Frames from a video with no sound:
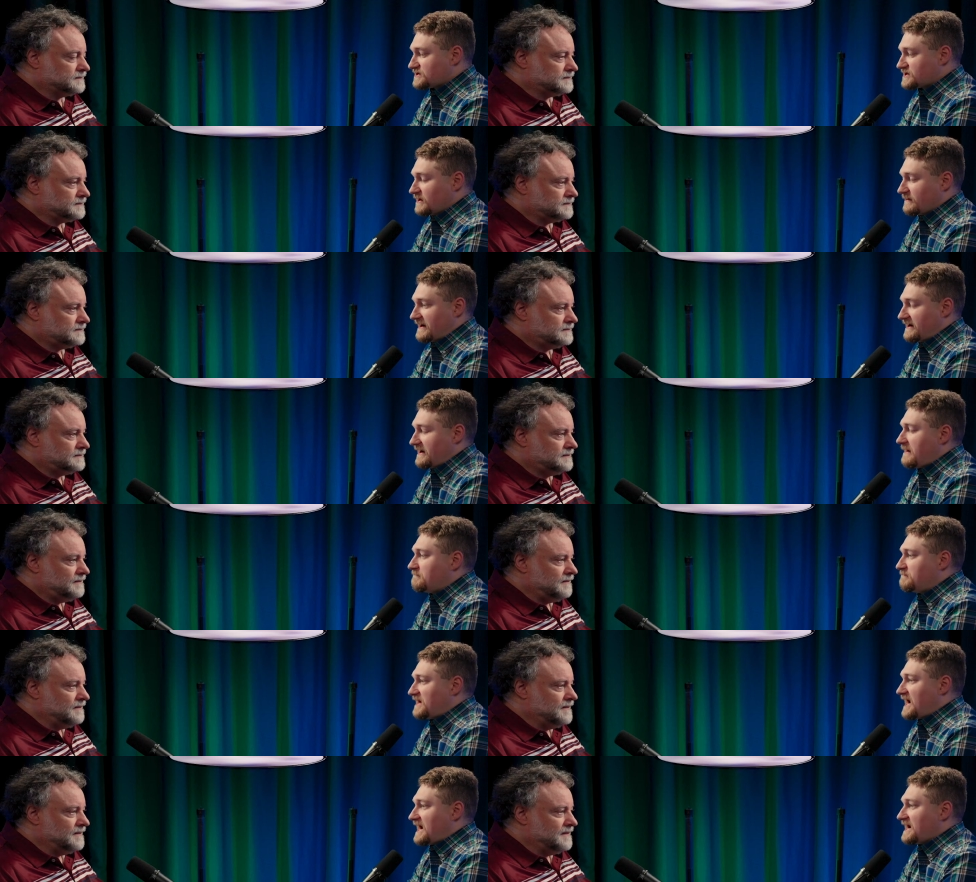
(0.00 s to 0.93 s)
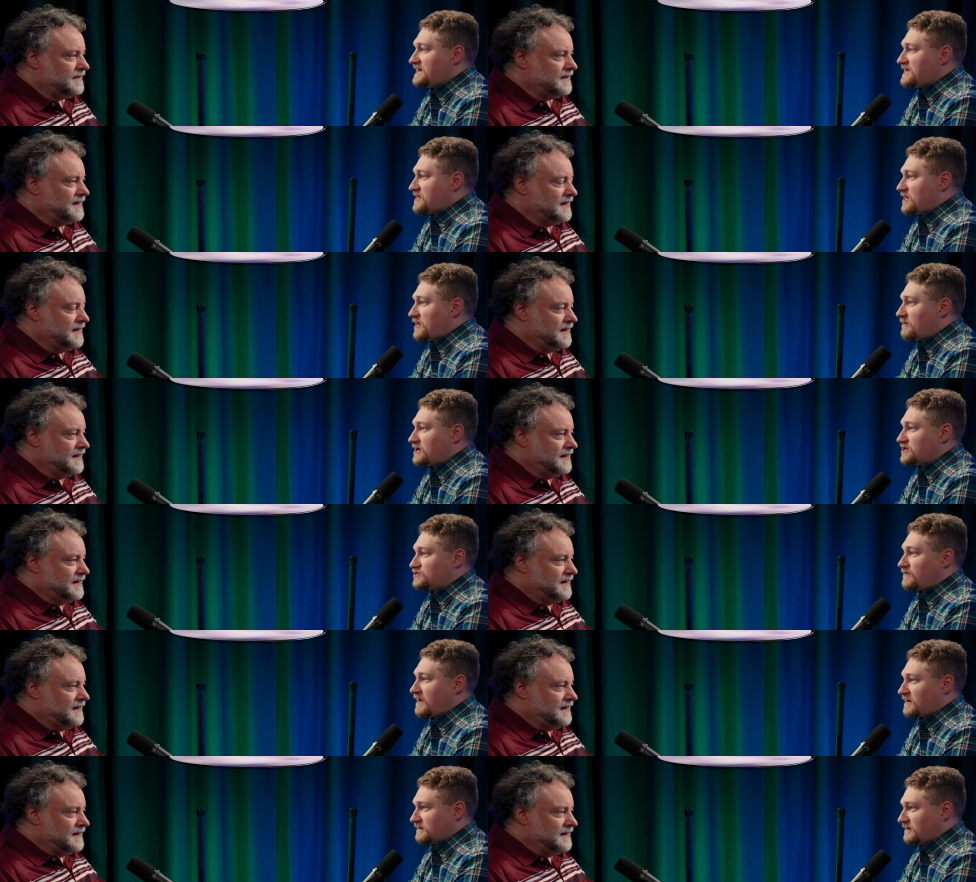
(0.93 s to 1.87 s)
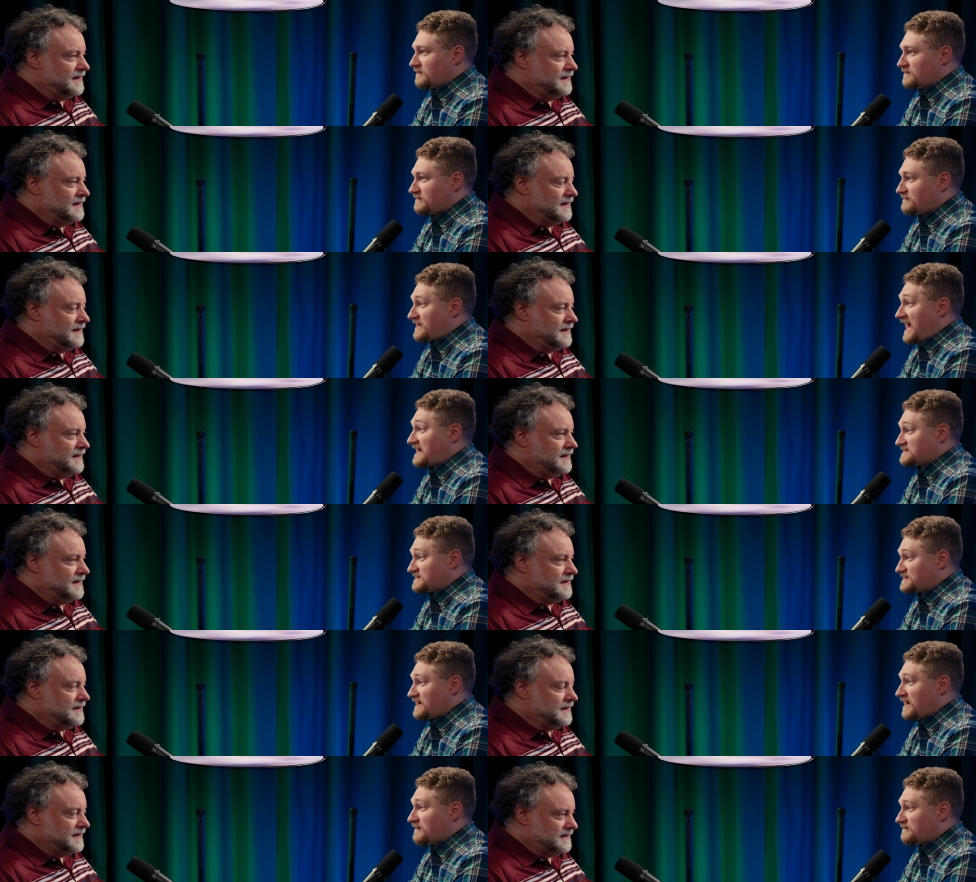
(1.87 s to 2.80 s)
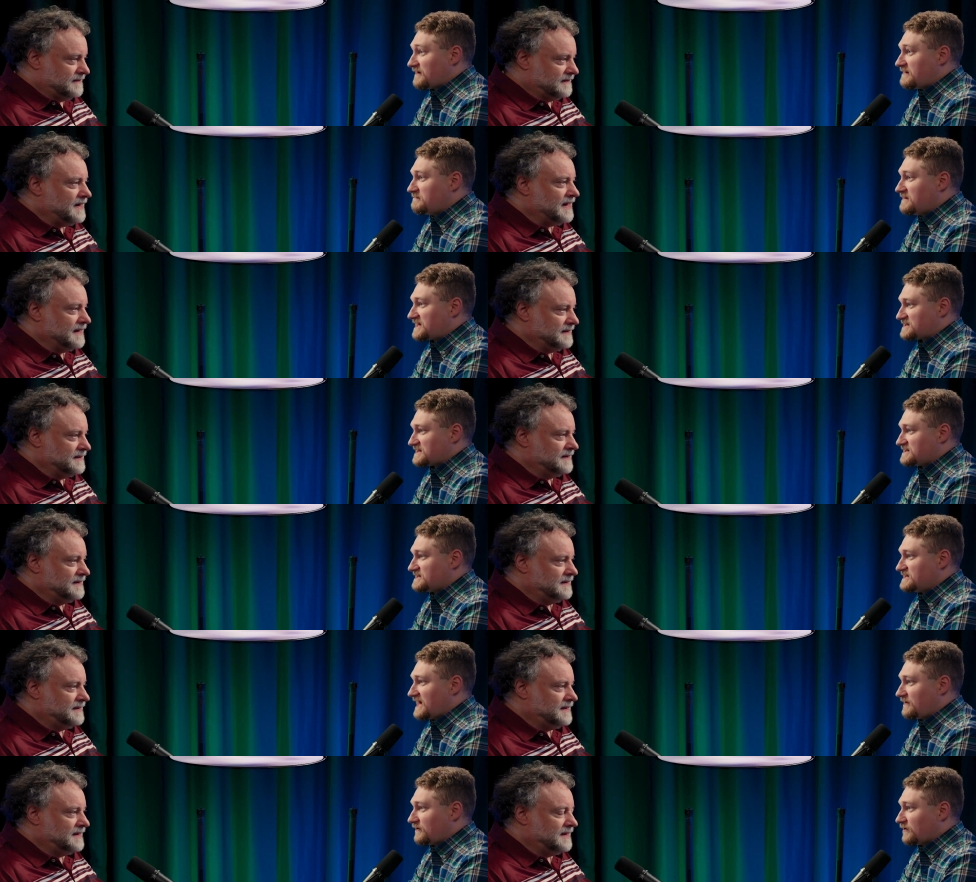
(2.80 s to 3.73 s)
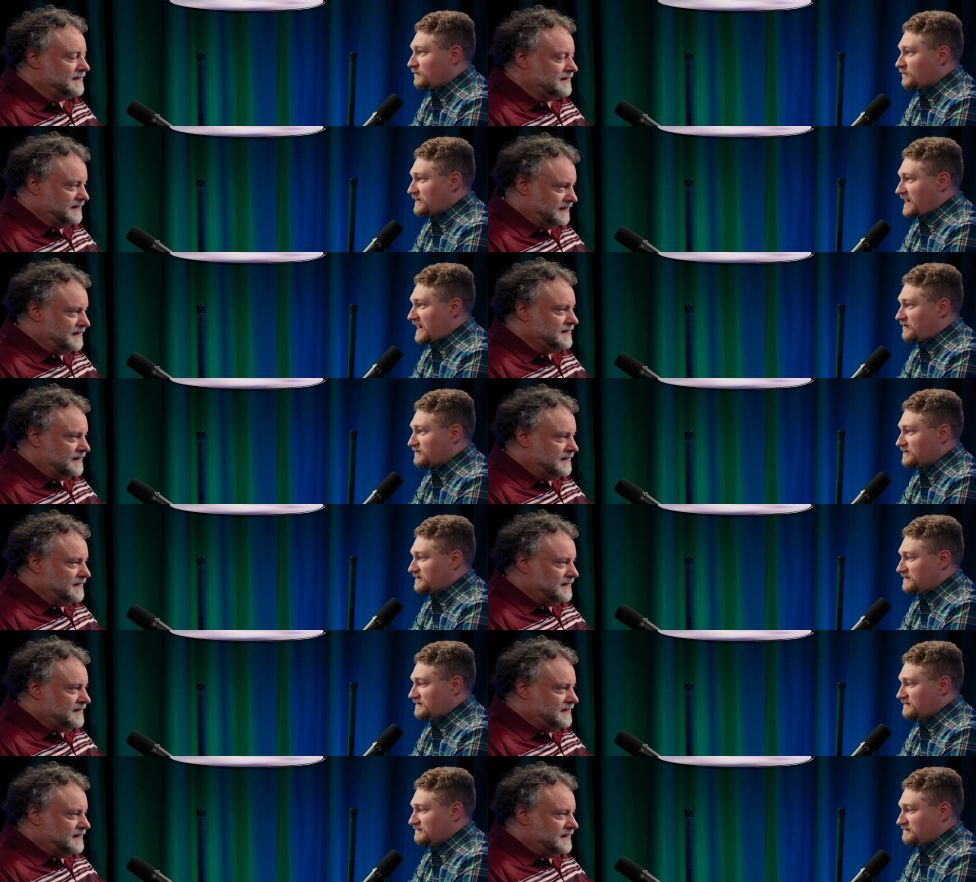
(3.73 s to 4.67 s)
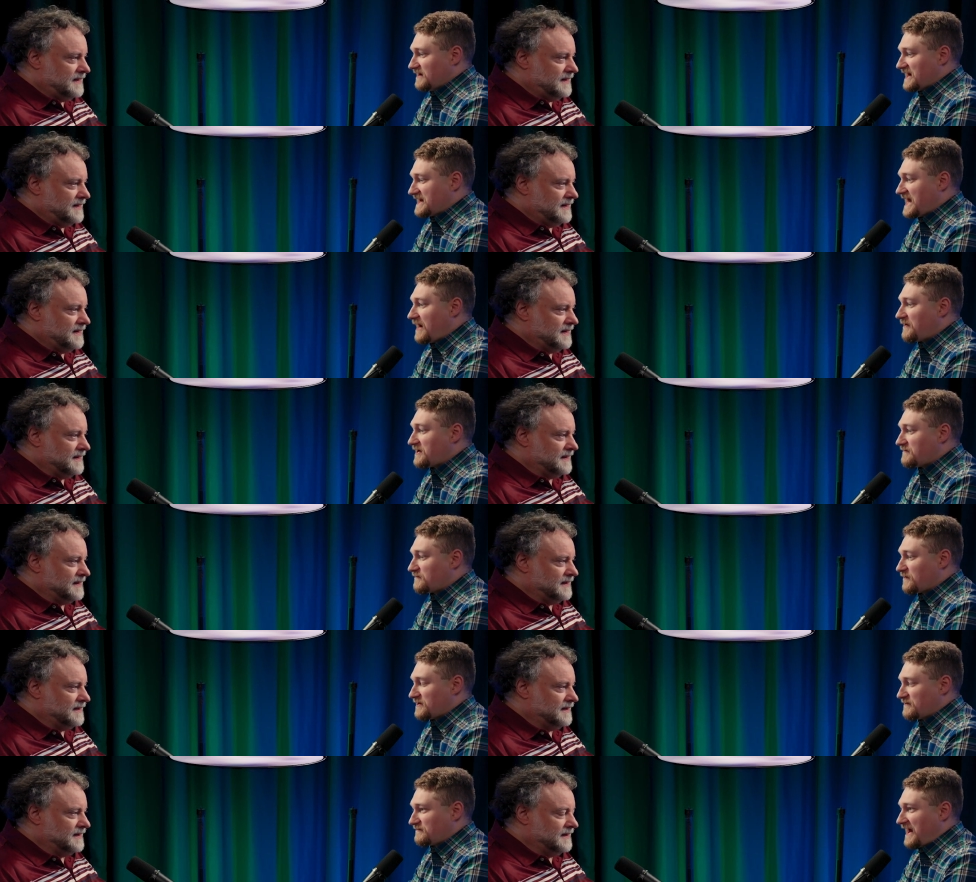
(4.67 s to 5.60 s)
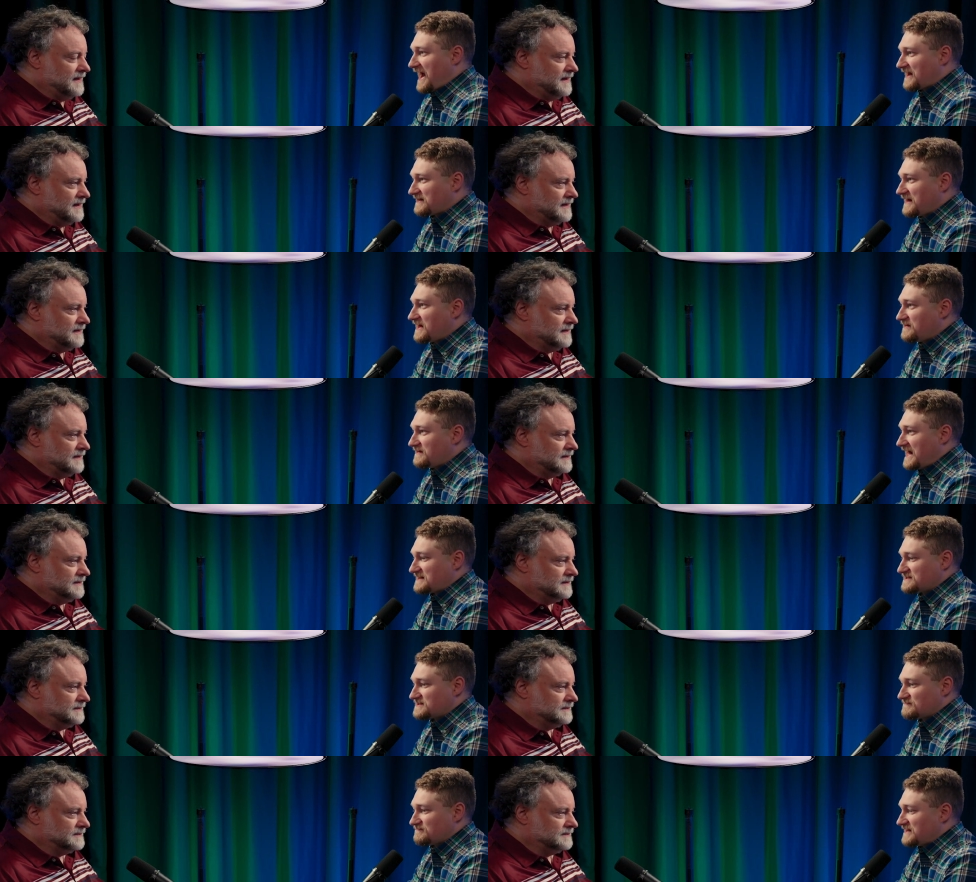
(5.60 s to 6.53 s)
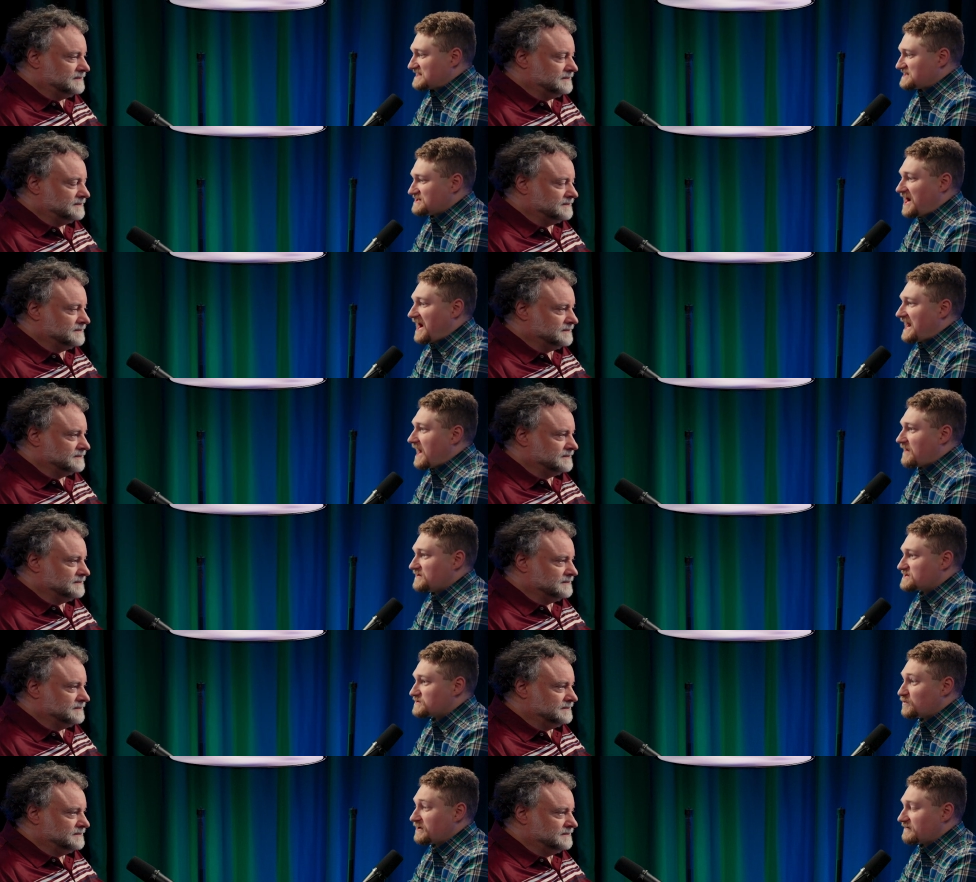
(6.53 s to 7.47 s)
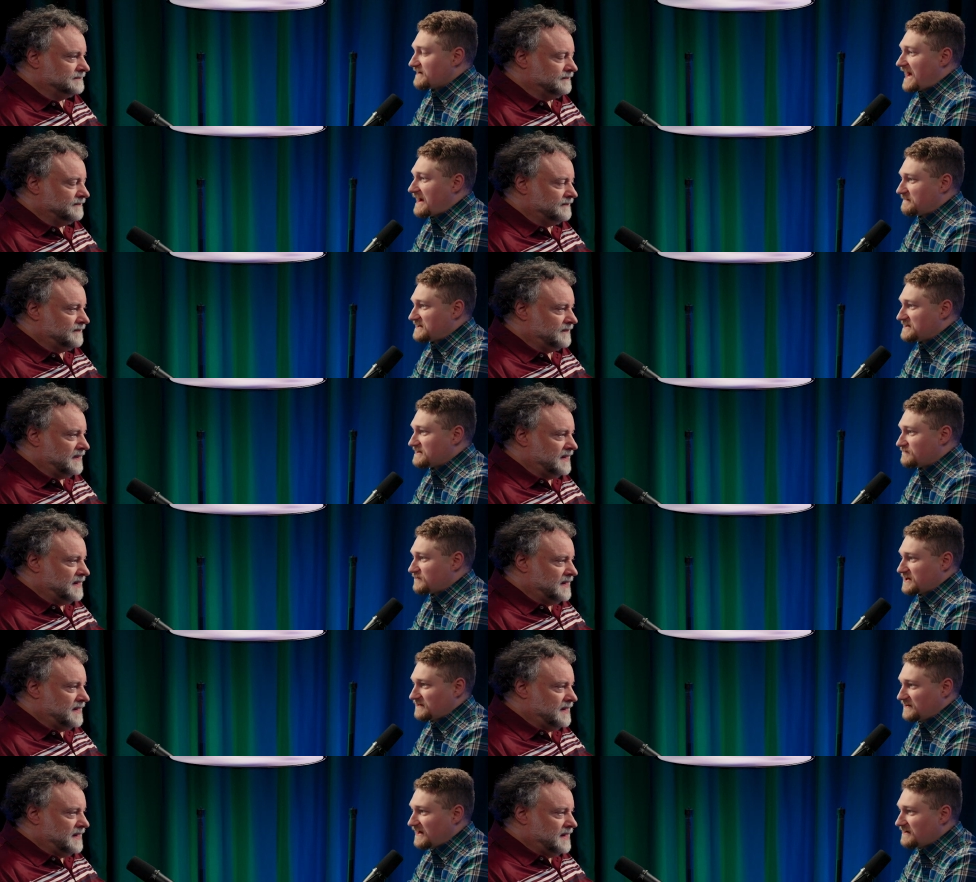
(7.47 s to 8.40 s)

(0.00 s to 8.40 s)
Speaker 1: just go out and buy, you know, a truckload of that stuff and right. mix it together without accounting for the fact that that's that's not how this would have happened in real